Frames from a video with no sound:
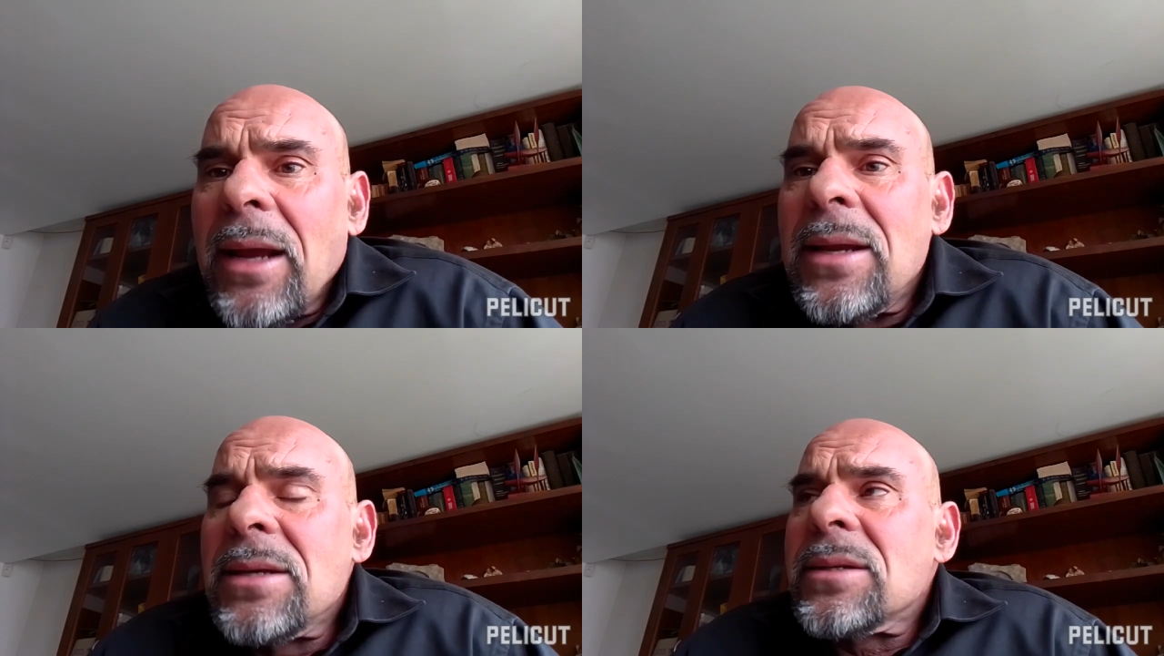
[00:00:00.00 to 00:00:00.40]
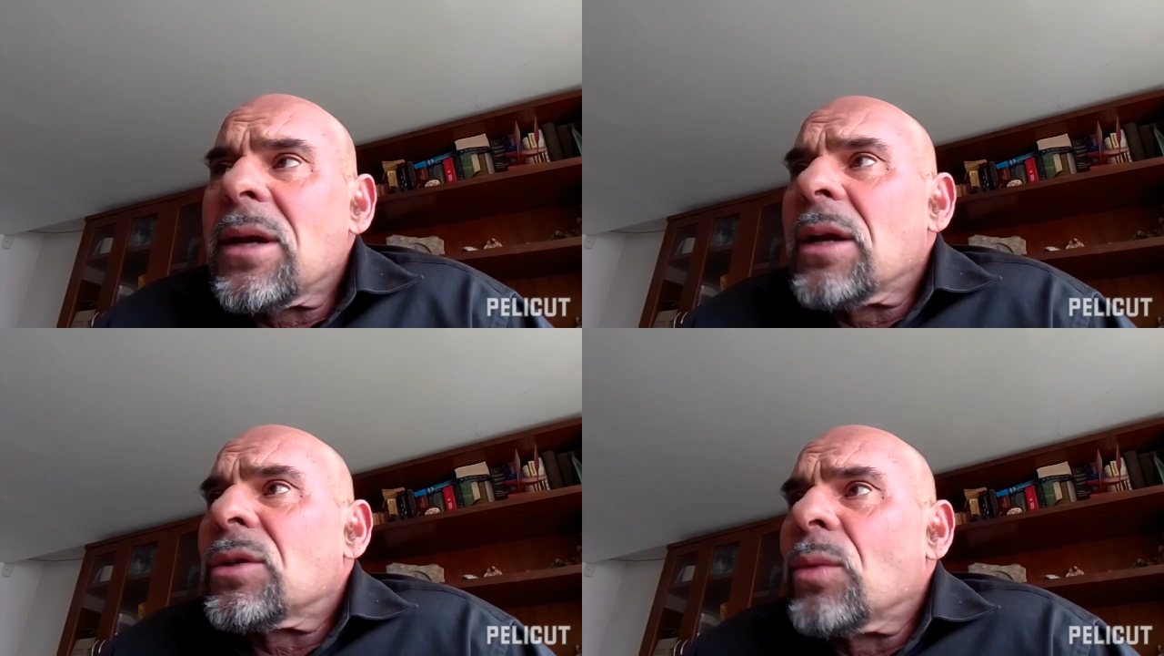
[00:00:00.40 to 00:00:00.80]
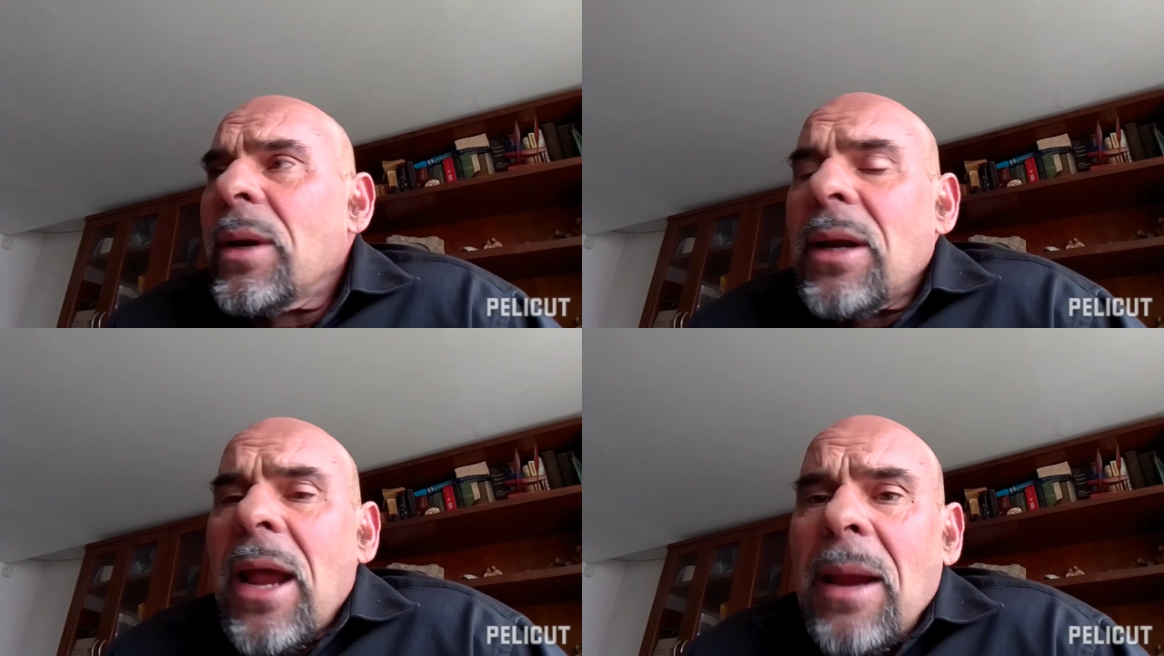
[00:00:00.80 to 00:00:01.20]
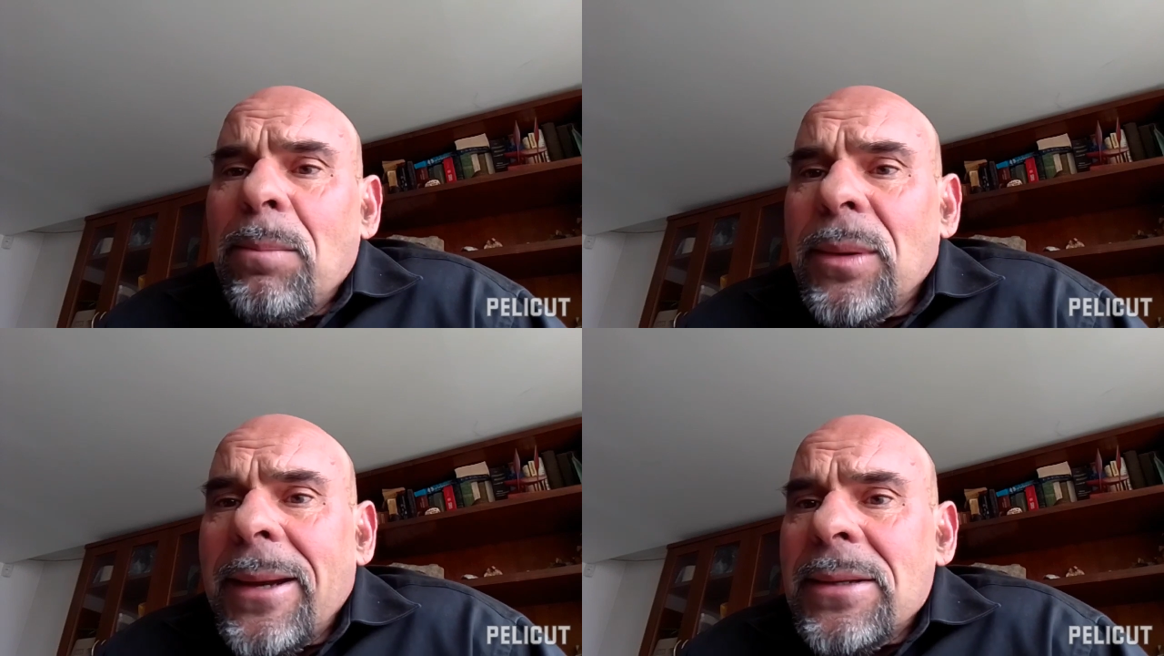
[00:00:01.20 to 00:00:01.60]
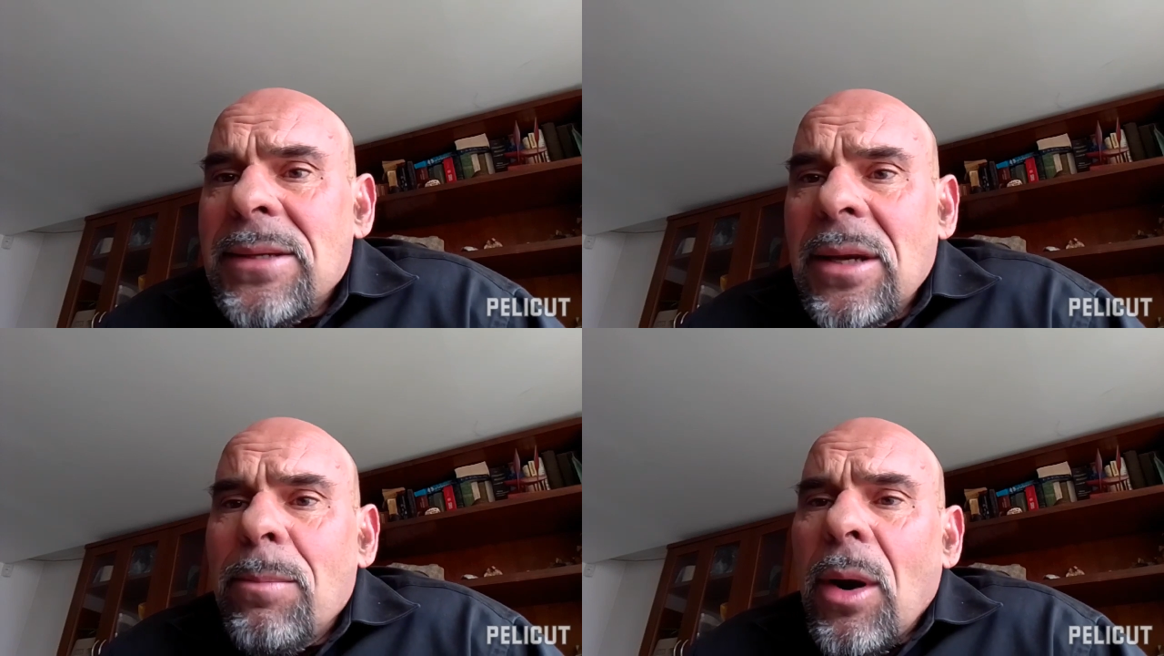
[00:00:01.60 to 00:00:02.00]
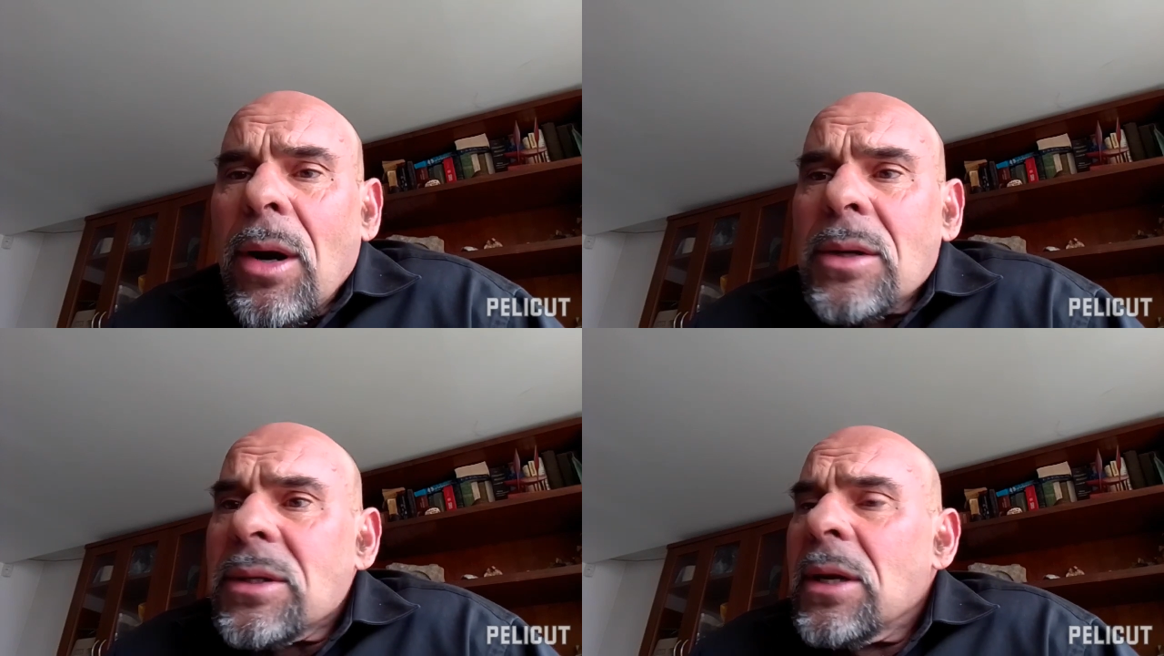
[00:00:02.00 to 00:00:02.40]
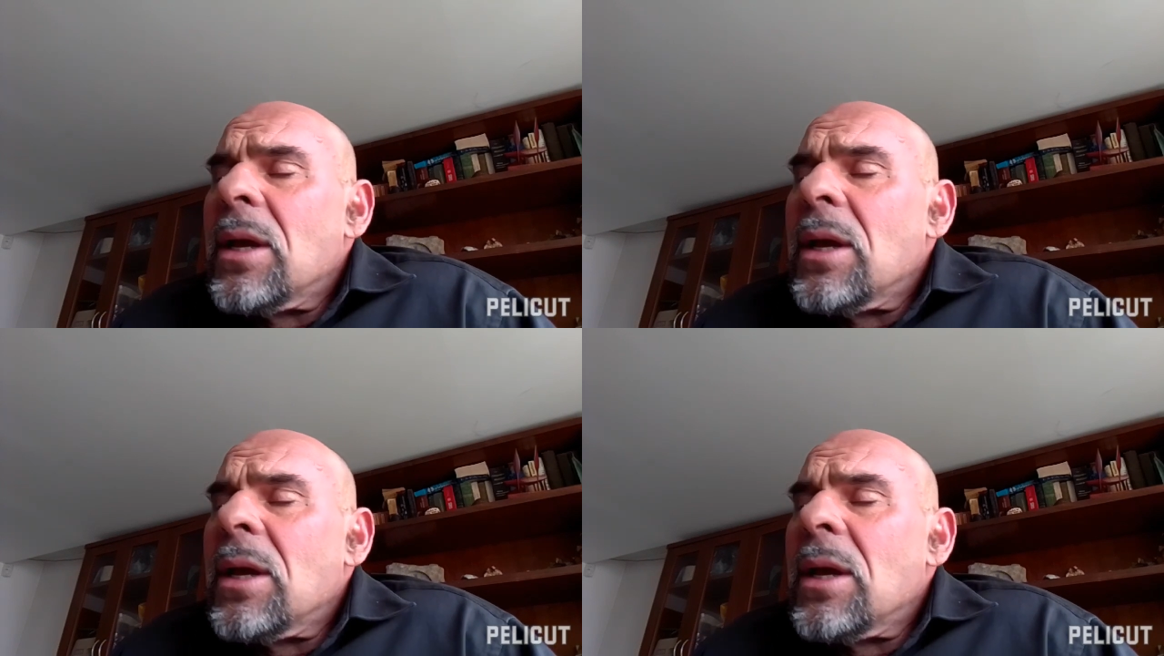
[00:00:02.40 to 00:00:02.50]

He's not doing 8-plate T-bars.